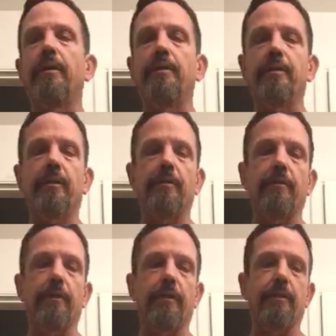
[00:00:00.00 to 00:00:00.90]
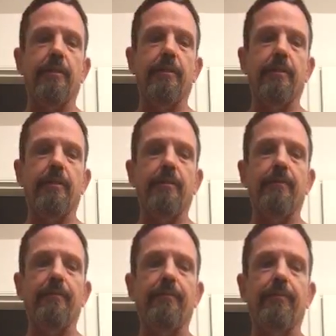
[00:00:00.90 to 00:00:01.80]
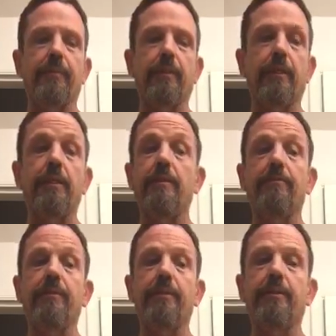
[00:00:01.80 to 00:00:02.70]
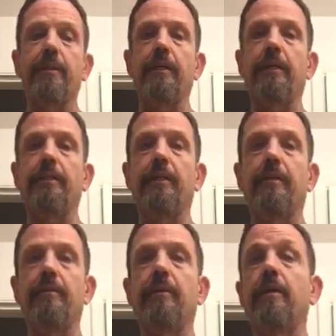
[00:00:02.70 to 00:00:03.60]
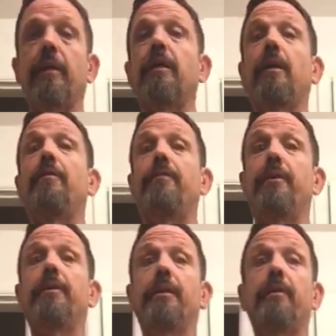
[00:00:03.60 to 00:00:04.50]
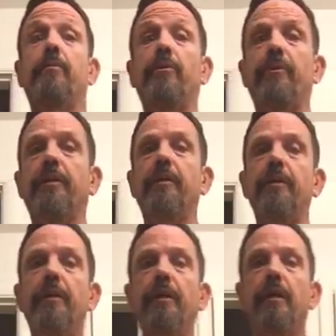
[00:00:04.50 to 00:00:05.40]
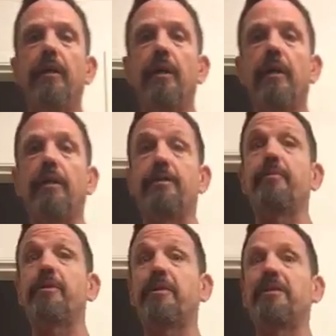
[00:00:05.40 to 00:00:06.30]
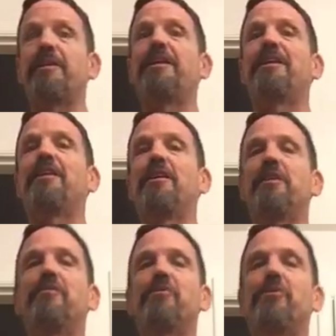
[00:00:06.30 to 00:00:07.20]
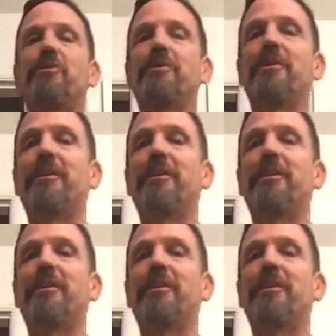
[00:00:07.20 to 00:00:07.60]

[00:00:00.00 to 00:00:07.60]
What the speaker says: each other, and the fun that they had together. I loved that movie, especially, and of course,